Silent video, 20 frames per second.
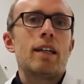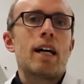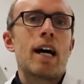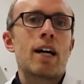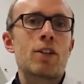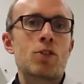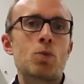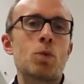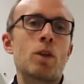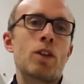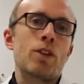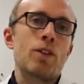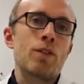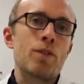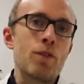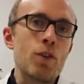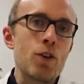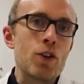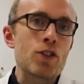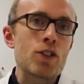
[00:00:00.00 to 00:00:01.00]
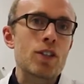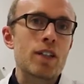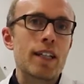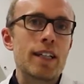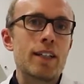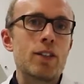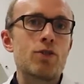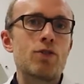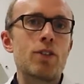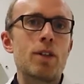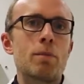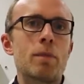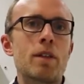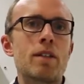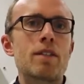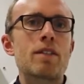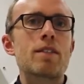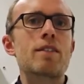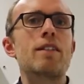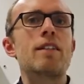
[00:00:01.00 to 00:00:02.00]
as with the first line
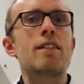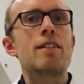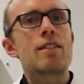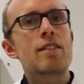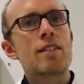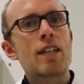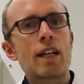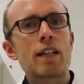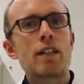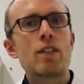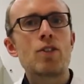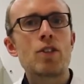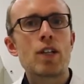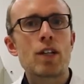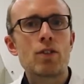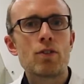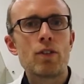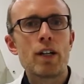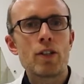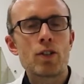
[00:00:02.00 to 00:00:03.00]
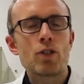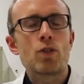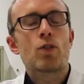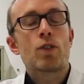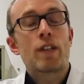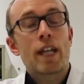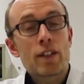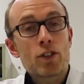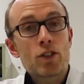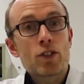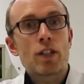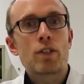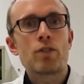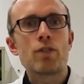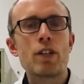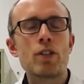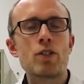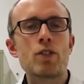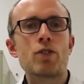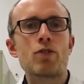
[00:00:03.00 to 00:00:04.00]
treatments, these second generation or next
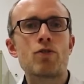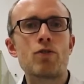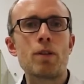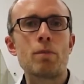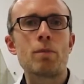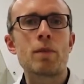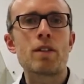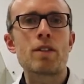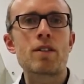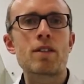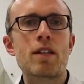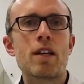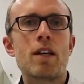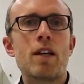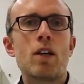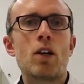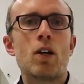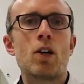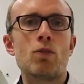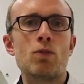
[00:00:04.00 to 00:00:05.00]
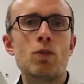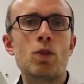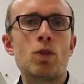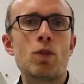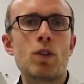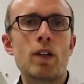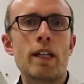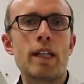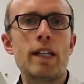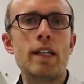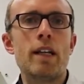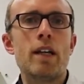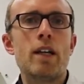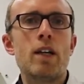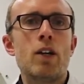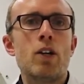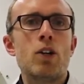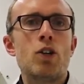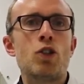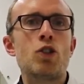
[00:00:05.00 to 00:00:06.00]
generation treatments are only
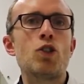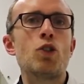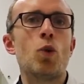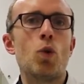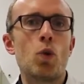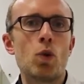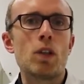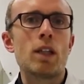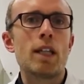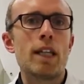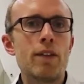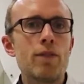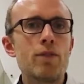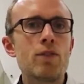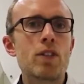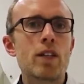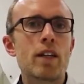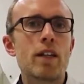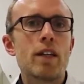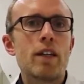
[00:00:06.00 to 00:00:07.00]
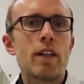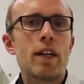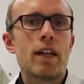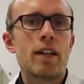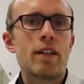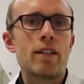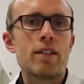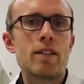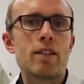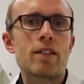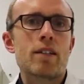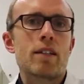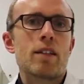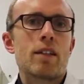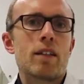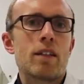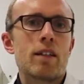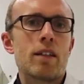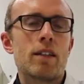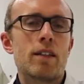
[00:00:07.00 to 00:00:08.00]
short-lived, and
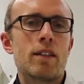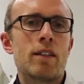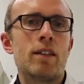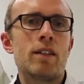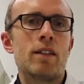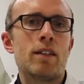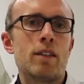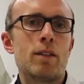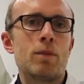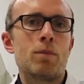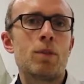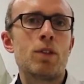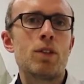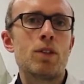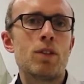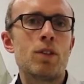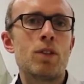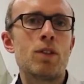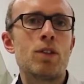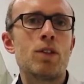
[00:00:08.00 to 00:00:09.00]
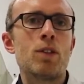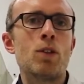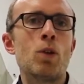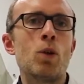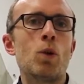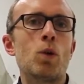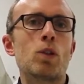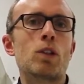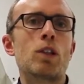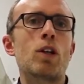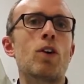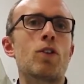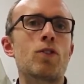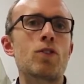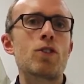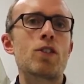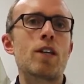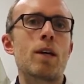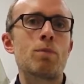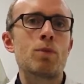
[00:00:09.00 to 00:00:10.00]
the whole
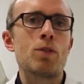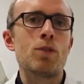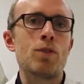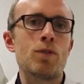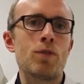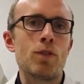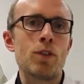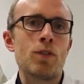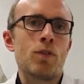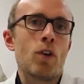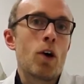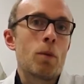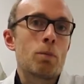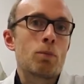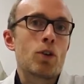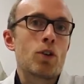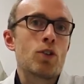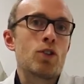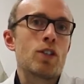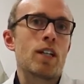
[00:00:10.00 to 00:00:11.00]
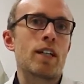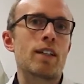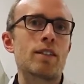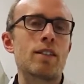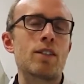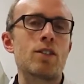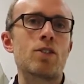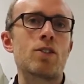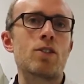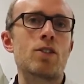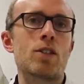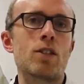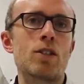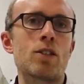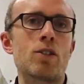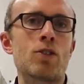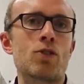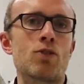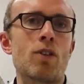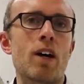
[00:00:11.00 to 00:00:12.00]
concept of our project is to
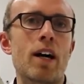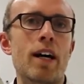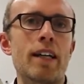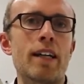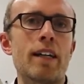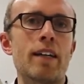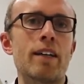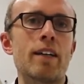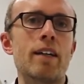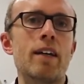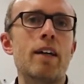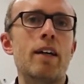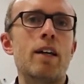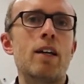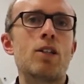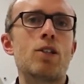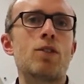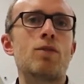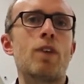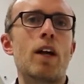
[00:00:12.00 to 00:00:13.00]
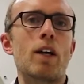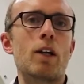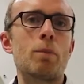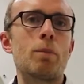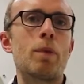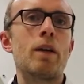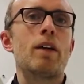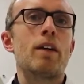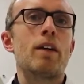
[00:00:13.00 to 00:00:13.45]
try and develop